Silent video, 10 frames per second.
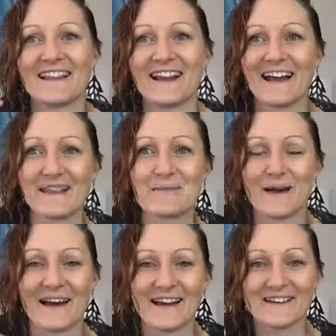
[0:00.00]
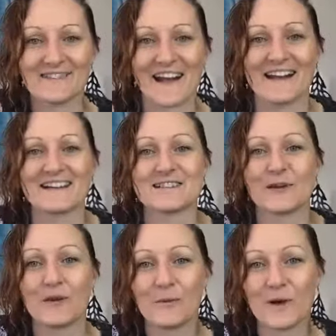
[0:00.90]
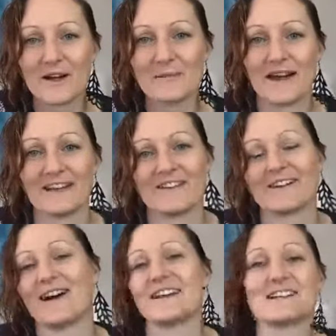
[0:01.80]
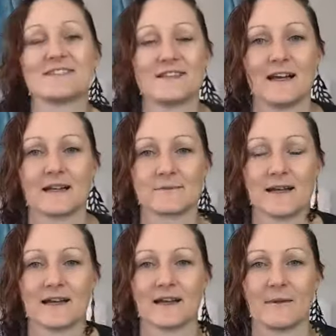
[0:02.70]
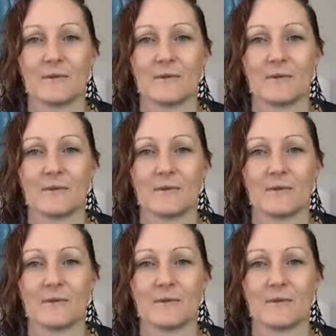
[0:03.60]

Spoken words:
other part of that is, what about your ideal target market?